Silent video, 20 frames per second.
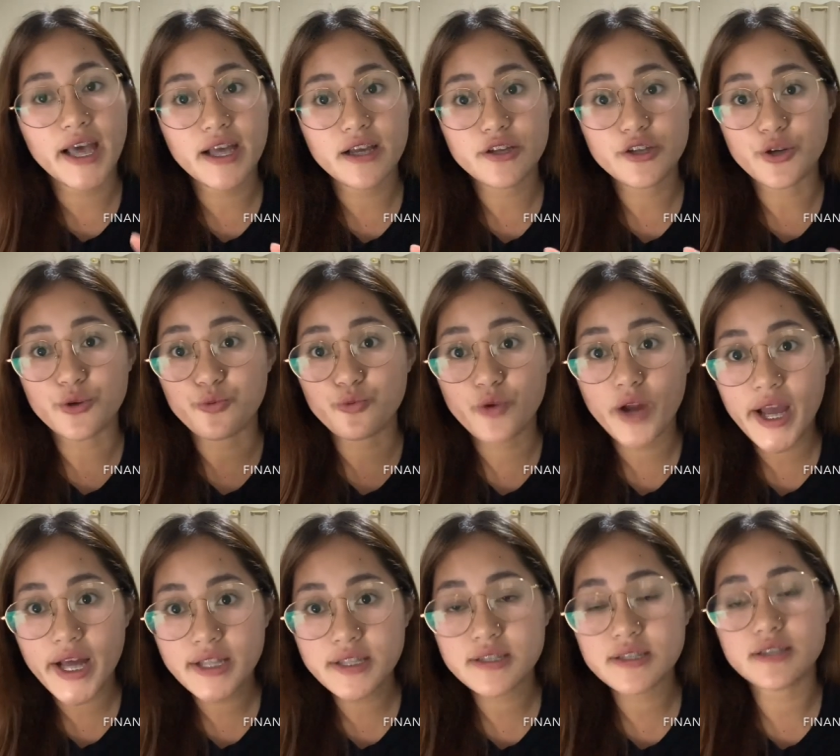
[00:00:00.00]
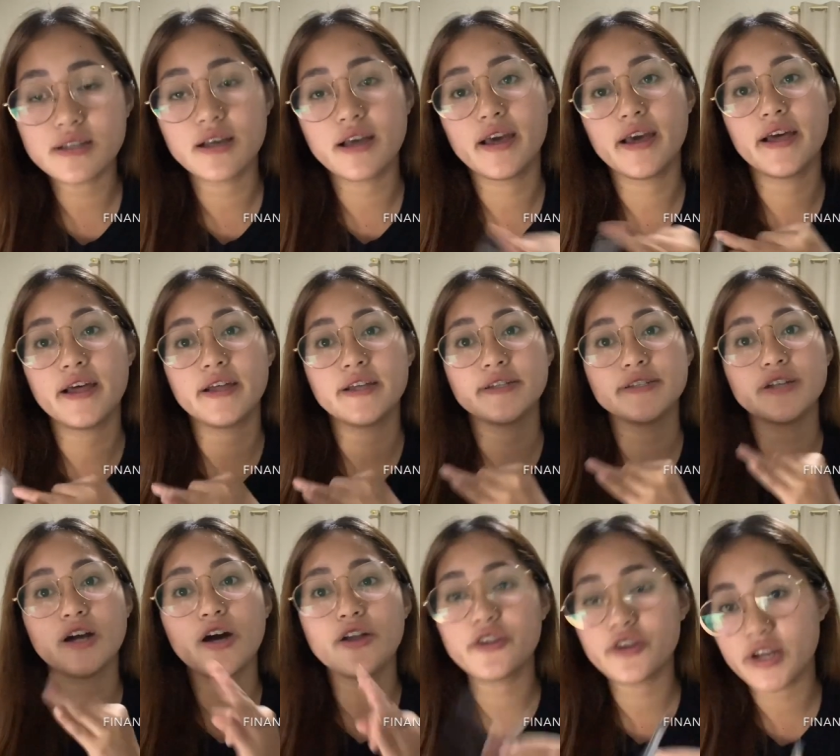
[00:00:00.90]
your rent, and
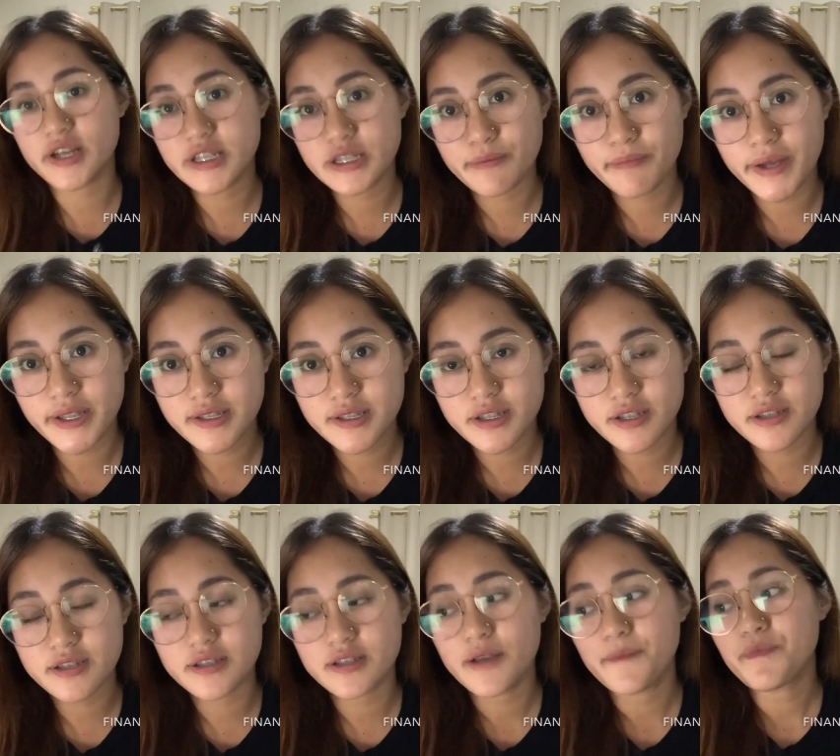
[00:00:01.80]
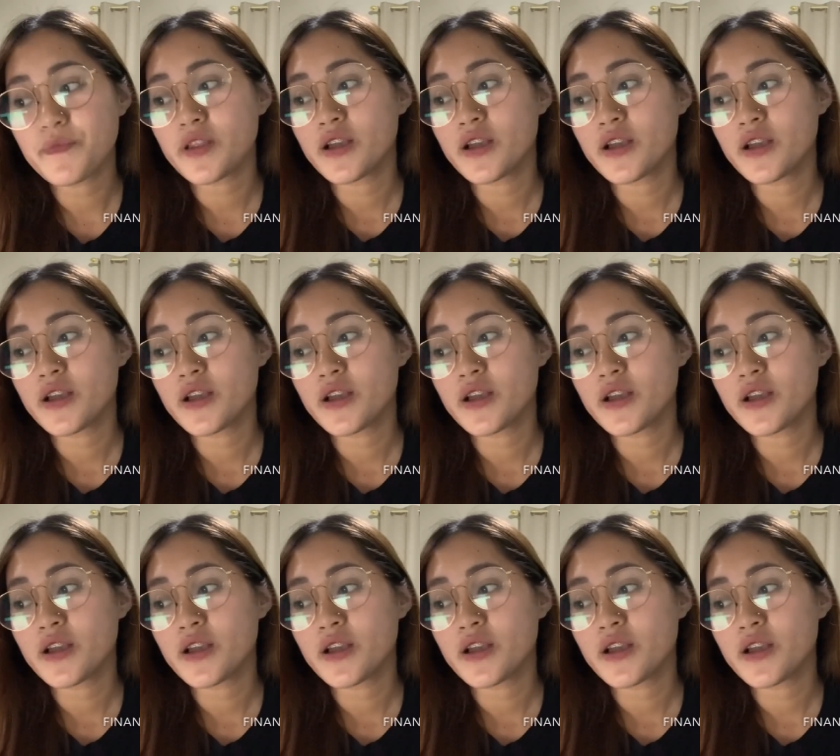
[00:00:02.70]
other expenses